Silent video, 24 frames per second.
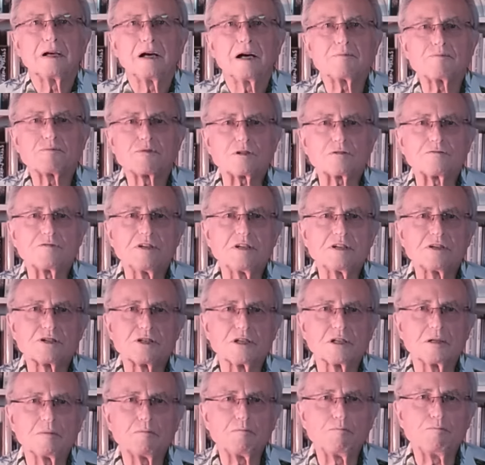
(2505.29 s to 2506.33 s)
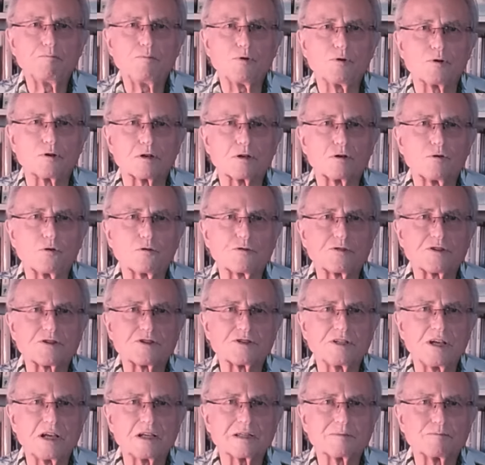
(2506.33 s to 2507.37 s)
just finishing a book called The
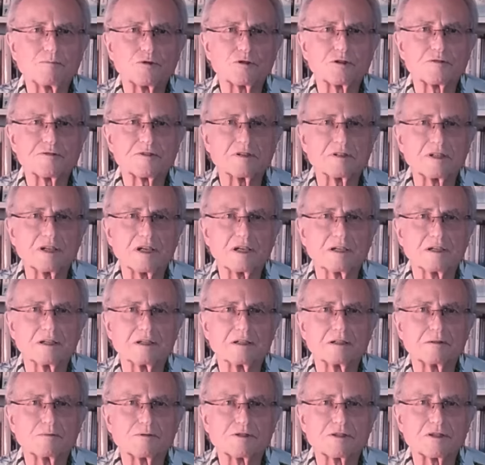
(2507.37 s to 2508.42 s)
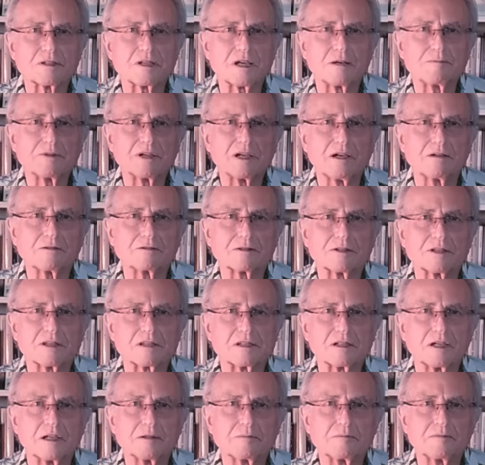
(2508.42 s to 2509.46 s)
Genetic Book of the Dead, which is coming out this
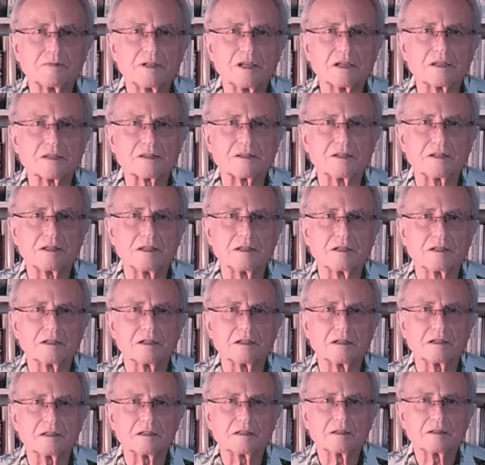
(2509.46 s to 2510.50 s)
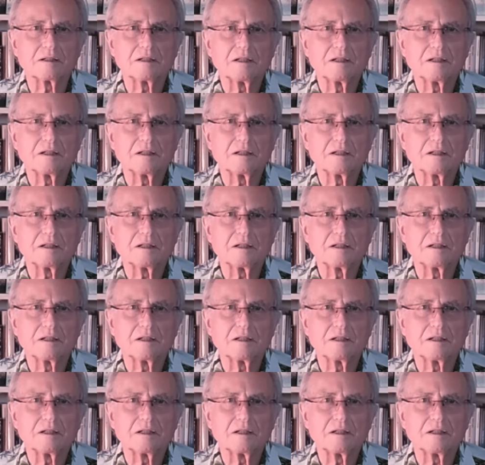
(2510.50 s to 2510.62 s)
time next year.